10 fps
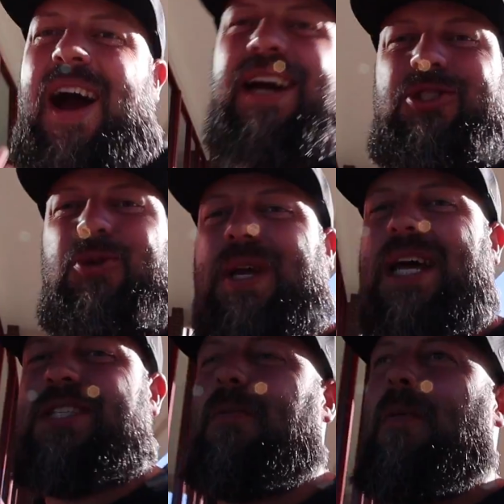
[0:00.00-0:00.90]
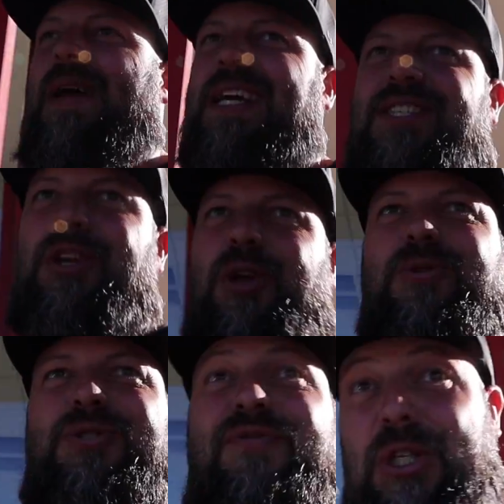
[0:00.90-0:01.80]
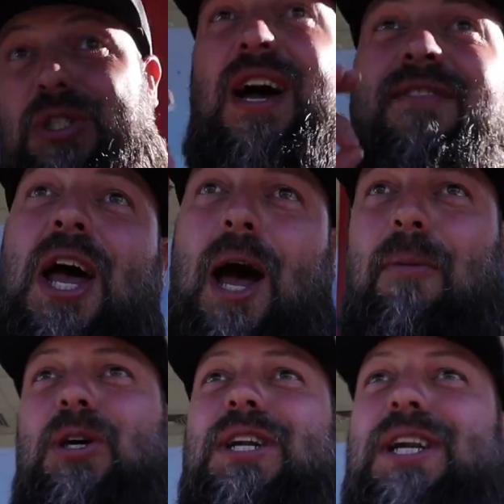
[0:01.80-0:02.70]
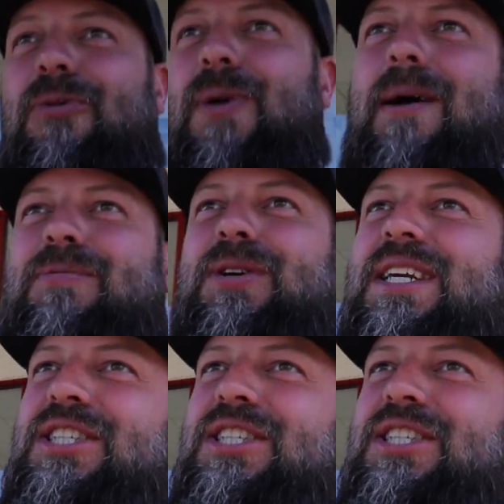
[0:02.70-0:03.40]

right, so we got some amazing news. First off, I'm looking at the Raptor